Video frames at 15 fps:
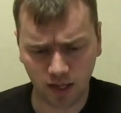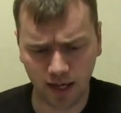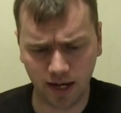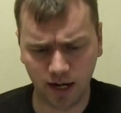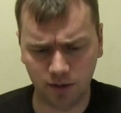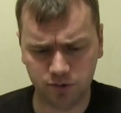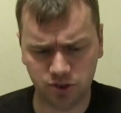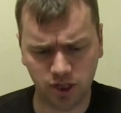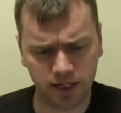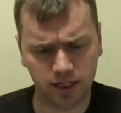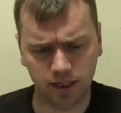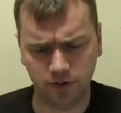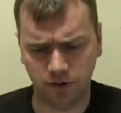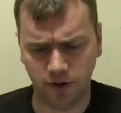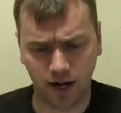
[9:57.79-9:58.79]
And I was
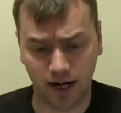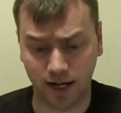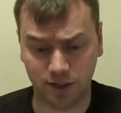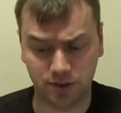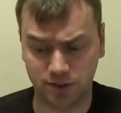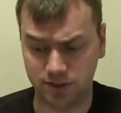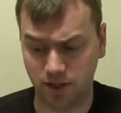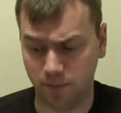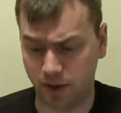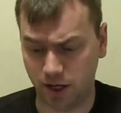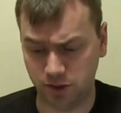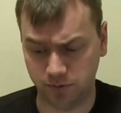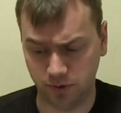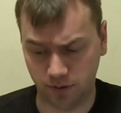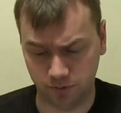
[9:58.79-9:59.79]
checking, they're not actually the same
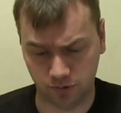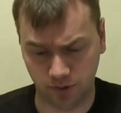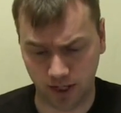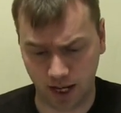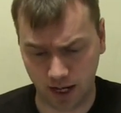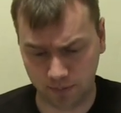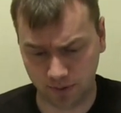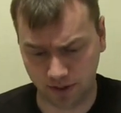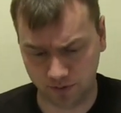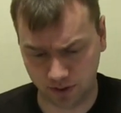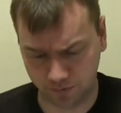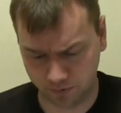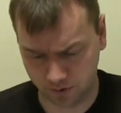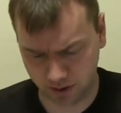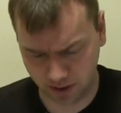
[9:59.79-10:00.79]
henchmen that was renamed. They
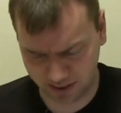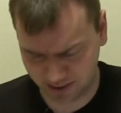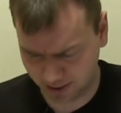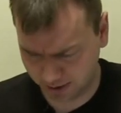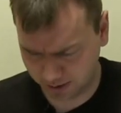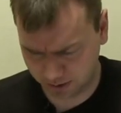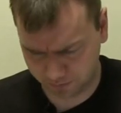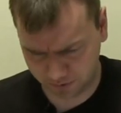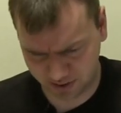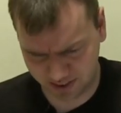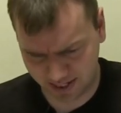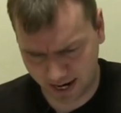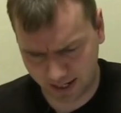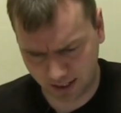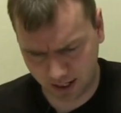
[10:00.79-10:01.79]
have a slightly different
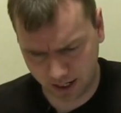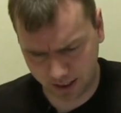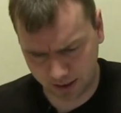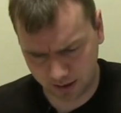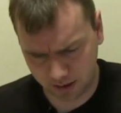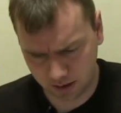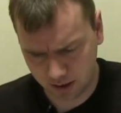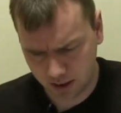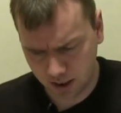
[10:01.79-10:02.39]
stat line.